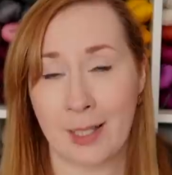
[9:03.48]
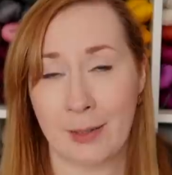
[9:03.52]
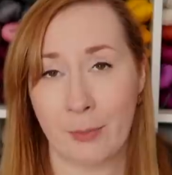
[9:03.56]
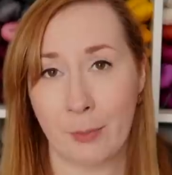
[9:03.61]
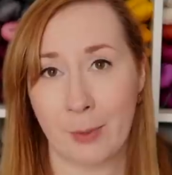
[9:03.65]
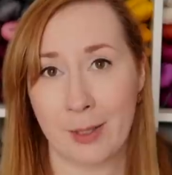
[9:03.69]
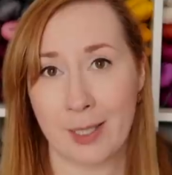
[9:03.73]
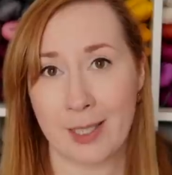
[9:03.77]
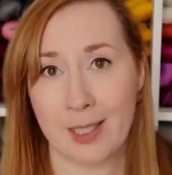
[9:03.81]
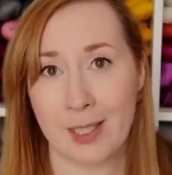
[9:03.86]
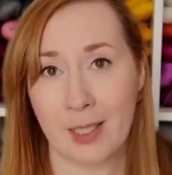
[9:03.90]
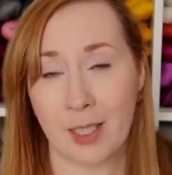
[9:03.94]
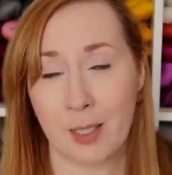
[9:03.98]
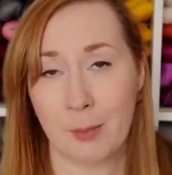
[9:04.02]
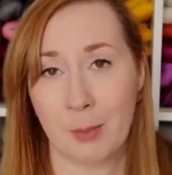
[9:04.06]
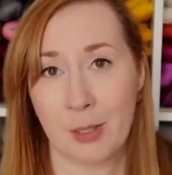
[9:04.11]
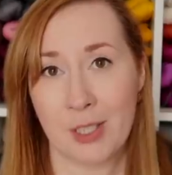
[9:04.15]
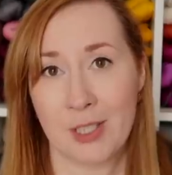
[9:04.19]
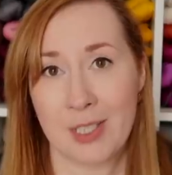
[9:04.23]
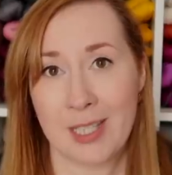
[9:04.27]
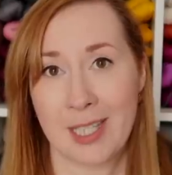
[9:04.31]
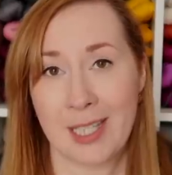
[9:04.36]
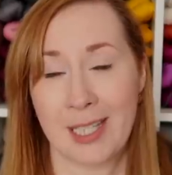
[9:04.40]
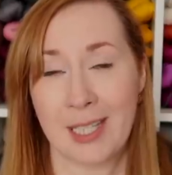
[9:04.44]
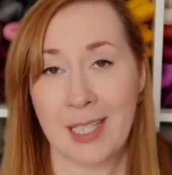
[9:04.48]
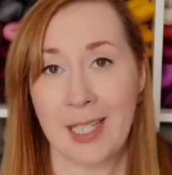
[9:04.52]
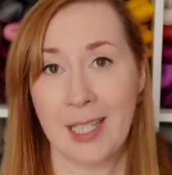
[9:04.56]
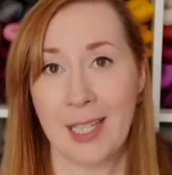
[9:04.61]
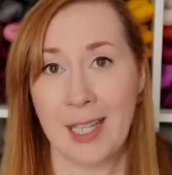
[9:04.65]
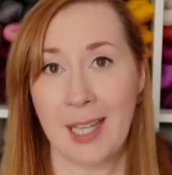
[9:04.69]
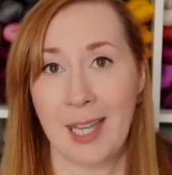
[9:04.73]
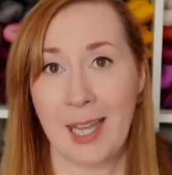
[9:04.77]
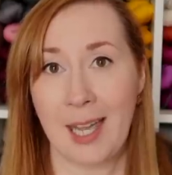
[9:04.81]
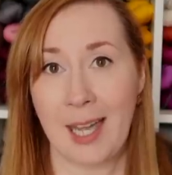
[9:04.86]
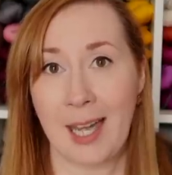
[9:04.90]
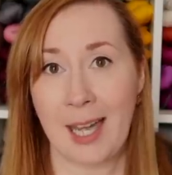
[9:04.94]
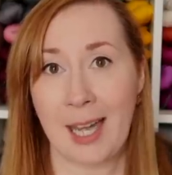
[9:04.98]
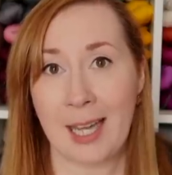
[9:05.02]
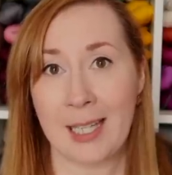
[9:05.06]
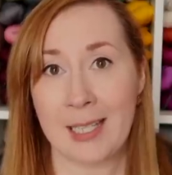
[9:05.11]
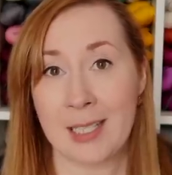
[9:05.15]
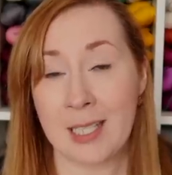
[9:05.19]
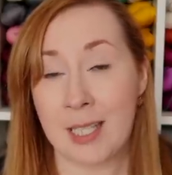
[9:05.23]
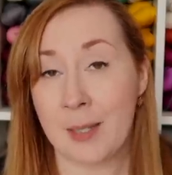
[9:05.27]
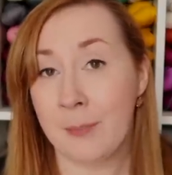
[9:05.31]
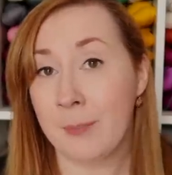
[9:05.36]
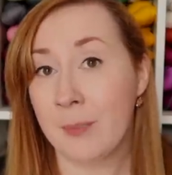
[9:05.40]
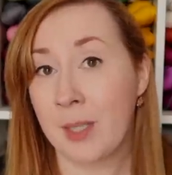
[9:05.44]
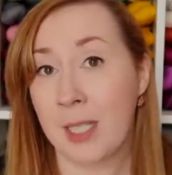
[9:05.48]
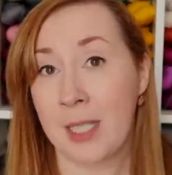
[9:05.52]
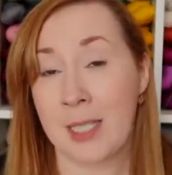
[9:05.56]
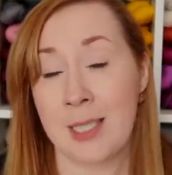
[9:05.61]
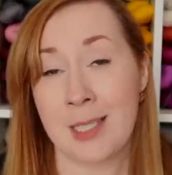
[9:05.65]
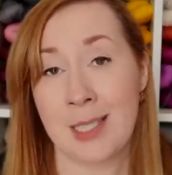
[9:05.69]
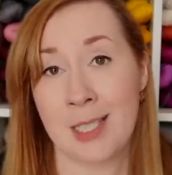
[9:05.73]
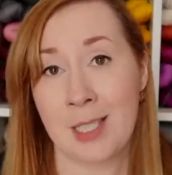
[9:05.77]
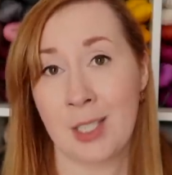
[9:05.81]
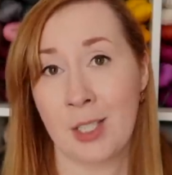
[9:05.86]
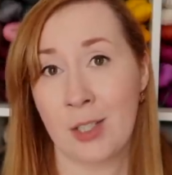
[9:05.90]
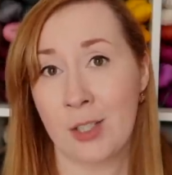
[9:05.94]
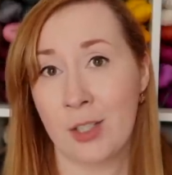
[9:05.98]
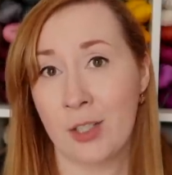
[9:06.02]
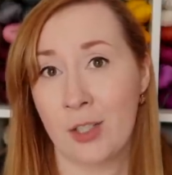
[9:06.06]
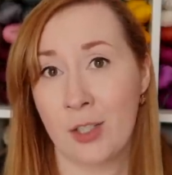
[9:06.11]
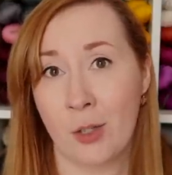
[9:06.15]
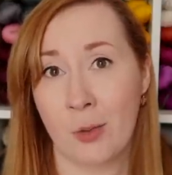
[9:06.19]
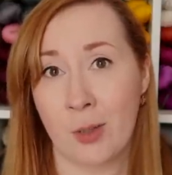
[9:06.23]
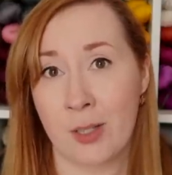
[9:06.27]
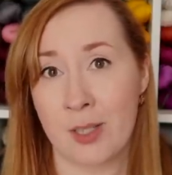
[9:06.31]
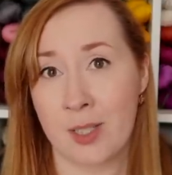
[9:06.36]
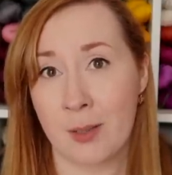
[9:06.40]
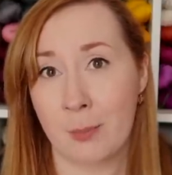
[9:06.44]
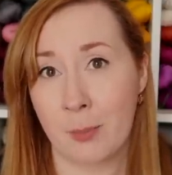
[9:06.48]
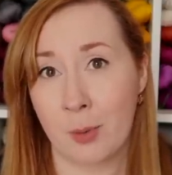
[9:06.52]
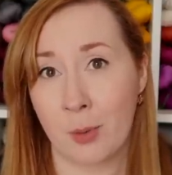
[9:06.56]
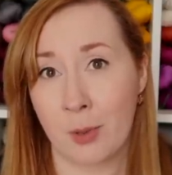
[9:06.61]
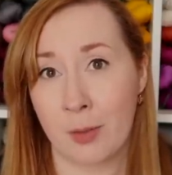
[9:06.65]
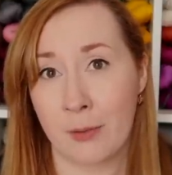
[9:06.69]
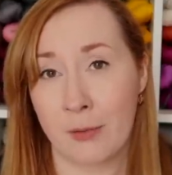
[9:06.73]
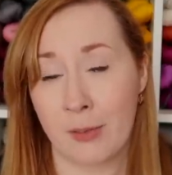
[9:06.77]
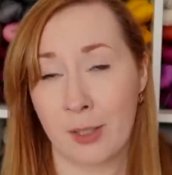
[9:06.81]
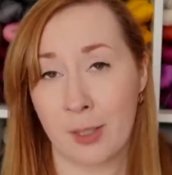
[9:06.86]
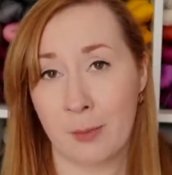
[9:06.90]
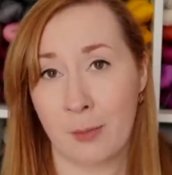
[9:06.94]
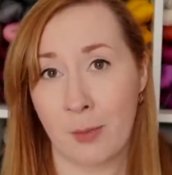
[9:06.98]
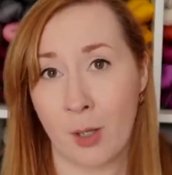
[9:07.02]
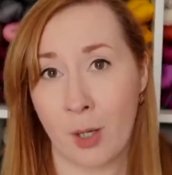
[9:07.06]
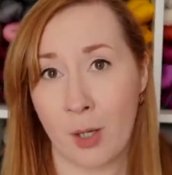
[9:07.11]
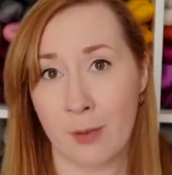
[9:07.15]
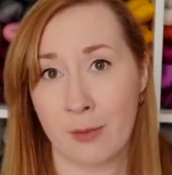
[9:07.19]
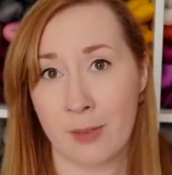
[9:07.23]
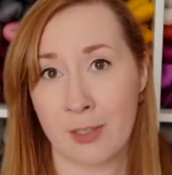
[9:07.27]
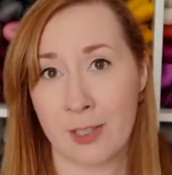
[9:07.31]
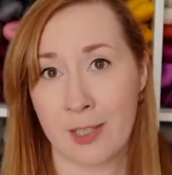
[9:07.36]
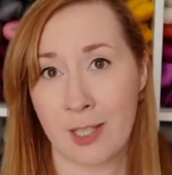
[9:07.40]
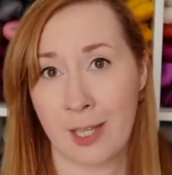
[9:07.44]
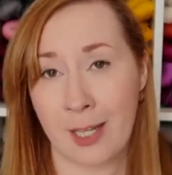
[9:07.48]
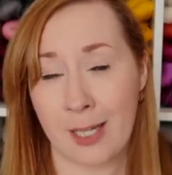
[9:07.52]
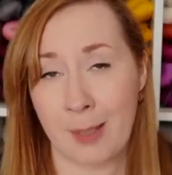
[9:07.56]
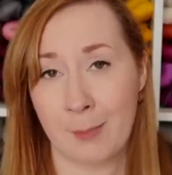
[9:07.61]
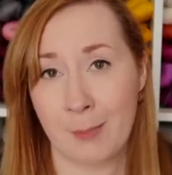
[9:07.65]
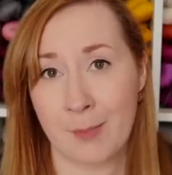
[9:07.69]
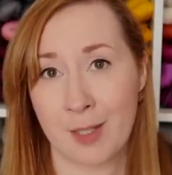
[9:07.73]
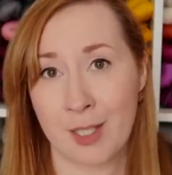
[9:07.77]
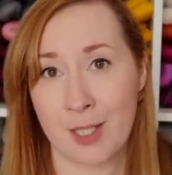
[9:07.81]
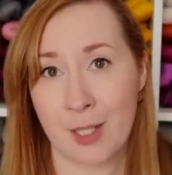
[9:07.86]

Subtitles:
life within the community, and continue to show our support for them over time.